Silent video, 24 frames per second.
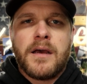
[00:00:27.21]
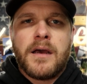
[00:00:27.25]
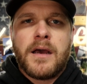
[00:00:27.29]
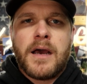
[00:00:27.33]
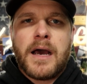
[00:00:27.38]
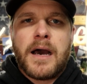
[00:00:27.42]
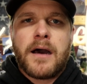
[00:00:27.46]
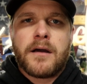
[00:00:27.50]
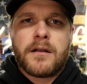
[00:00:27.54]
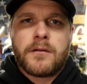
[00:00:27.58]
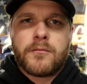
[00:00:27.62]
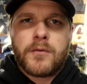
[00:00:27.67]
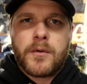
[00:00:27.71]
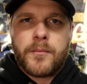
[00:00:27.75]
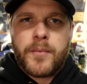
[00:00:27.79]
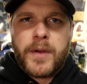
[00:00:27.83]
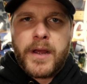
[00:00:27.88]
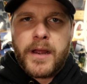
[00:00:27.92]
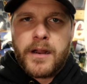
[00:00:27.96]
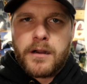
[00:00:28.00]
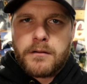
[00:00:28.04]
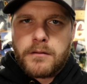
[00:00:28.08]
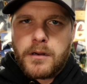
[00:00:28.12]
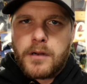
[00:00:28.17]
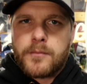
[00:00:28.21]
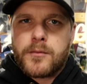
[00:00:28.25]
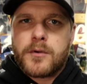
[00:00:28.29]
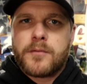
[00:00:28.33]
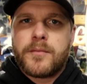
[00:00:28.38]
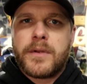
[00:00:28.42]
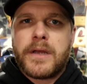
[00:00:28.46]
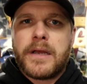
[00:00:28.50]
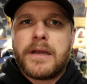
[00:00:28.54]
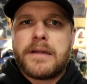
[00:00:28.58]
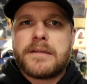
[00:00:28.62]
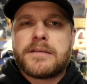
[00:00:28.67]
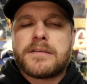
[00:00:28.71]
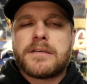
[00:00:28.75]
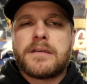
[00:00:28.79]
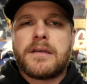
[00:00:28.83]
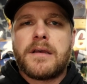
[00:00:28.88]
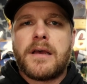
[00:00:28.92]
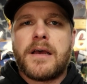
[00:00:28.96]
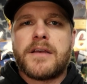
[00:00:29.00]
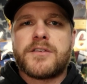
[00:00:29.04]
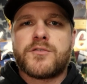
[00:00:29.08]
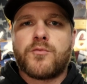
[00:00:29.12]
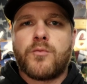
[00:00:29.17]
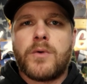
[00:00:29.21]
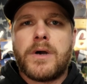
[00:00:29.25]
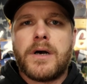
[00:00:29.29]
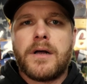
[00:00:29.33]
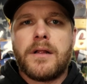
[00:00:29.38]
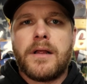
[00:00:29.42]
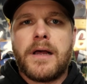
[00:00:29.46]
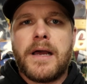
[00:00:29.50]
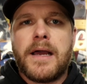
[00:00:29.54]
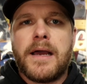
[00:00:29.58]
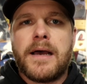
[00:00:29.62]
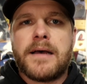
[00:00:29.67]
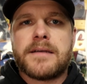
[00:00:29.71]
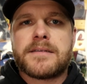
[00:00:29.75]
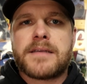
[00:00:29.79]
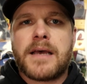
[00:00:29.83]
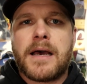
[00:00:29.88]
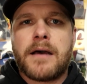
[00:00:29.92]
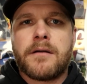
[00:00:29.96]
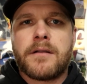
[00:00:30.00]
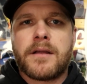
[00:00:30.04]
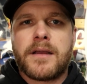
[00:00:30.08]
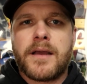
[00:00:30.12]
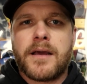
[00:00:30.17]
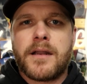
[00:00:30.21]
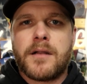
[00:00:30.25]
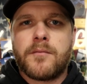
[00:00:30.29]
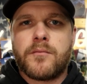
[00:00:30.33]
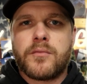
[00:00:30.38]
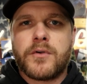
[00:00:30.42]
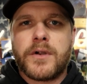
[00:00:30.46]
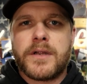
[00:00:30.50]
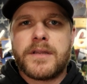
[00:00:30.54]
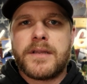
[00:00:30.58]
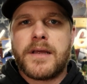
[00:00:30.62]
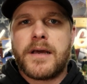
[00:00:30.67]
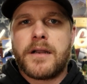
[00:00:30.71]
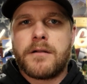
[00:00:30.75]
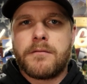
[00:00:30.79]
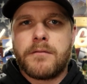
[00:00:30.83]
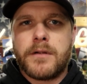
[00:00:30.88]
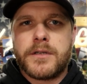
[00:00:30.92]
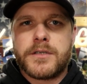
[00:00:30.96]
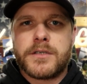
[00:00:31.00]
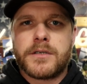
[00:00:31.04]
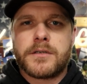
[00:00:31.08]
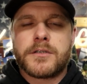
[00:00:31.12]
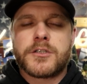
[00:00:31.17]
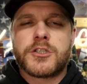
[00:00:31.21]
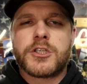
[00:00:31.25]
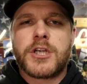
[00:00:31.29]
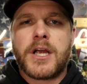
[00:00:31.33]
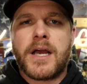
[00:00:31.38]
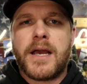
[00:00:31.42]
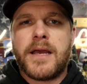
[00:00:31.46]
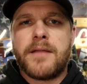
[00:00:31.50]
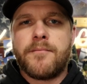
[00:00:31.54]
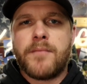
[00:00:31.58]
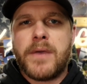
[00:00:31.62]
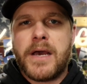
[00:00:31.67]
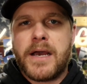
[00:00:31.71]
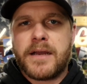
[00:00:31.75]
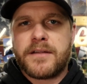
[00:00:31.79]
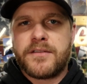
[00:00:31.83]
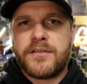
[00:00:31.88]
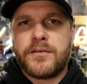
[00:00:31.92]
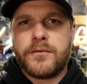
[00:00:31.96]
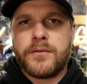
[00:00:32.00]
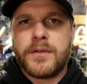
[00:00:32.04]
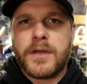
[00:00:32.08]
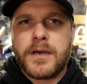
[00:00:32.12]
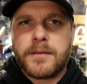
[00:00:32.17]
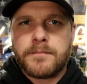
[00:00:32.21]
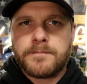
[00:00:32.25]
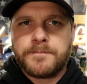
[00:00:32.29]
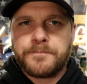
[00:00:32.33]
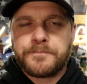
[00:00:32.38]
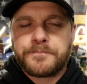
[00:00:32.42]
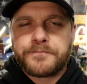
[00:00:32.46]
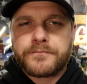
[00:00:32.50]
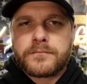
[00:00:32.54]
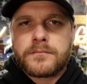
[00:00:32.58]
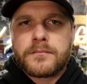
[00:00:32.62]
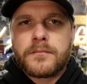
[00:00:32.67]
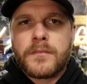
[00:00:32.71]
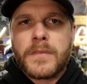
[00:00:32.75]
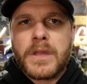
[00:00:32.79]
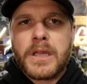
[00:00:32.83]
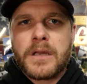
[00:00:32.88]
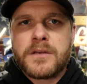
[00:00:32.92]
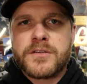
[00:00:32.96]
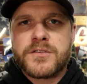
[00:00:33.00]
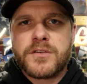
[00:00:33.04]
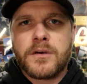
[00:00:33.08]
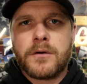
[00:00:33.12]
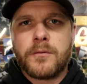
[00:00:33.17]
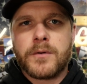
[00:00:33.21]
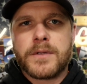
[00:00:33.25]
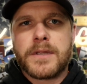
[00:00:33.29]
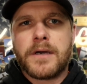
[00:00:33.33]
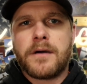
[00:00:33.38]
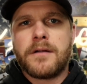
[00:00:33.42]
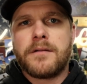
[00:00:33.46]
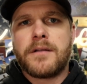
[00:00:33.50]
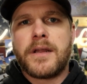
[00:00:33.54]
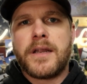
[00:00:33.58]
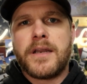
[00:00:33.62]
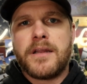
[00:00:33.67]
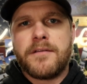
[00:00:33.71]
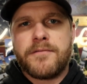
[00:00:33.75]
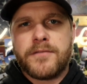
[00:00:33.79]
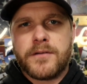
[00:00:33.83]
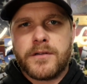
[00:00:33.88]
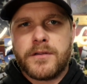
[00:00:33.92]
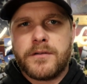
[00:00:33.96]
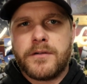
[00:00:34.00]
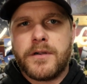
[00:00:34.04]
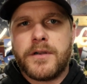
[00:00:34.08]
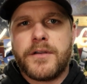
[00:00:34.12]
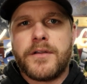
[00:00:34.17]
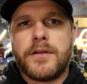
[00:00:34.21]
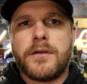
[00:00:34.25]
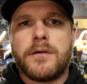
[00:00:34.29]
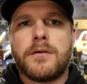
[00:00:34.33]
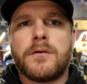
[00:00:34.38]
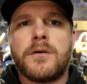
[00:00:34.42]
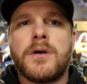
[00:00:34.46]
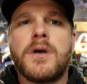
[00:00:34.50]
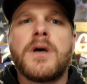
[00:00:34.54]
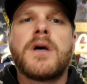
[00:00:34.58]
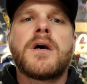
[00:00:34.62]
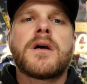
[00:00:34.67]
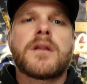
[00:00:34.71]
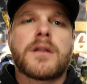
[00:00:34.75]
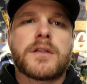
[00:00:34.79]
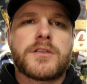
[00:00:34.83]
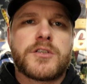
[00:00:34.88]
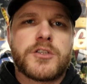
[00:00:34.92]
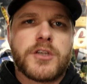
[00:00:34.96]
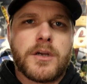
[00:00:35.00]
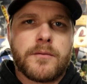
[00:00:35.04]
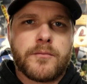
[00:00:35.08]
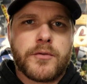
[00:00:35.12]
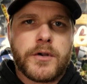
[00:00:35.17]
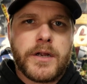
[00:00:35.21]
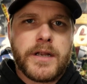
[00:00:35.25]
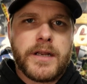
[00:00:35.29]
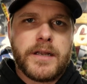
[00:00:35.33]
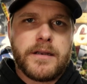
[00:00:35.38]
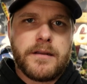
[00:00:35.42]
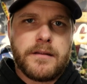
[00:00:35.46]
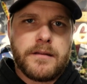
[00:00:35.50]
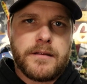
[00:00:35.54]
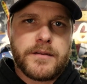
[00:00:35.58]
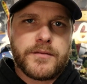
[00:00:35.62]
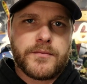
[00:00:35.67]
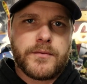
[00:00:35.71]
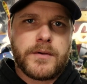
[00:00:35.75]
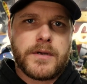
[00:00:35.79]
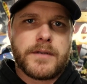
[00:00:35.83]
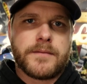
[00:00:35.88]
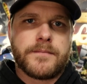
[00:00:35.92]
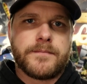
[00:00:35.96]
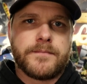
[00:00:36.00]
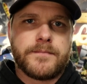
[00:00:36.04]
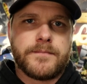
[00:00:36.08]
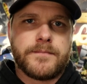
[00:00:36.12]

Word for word: how to repair rubber baits as well as how to kind of bring that original shine back to them. So without any further ado, let's jump right into this one.